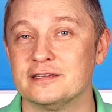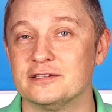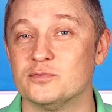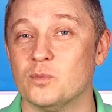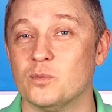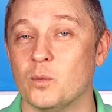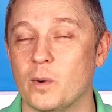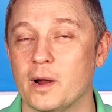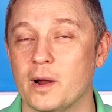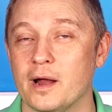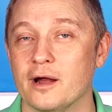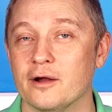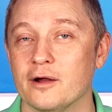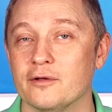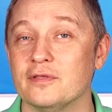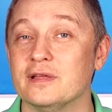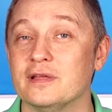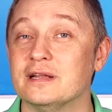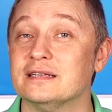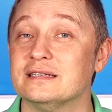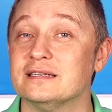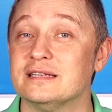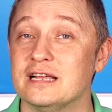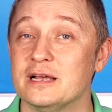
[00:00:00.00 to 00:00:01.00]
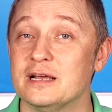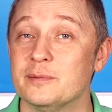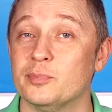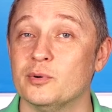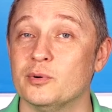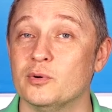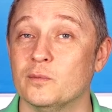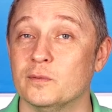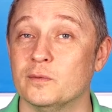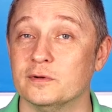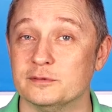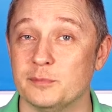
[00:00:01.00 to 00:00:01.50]
where the
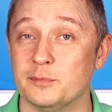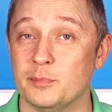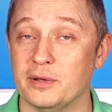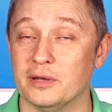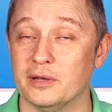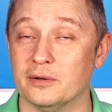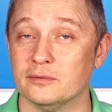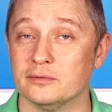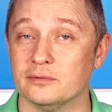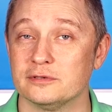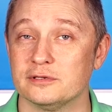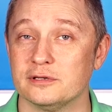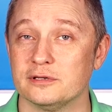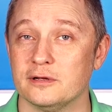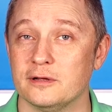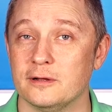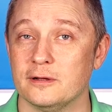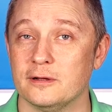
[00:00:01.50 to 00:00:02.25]
temple was built.